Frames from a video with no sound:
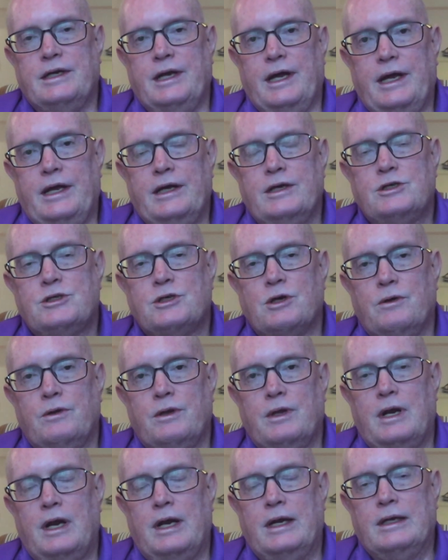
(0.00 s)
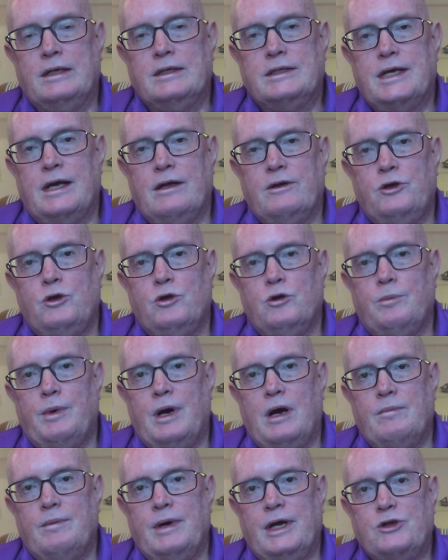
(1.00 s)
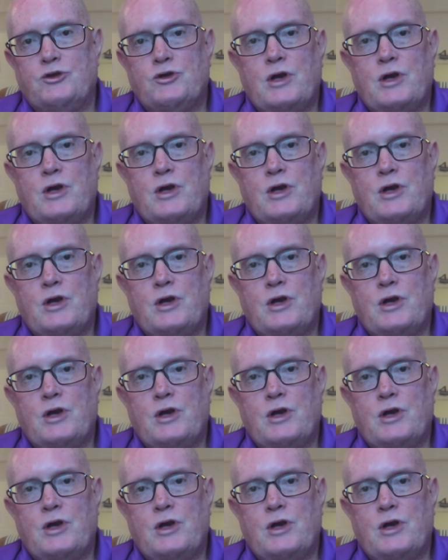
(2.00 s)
today is so that I can tell you about my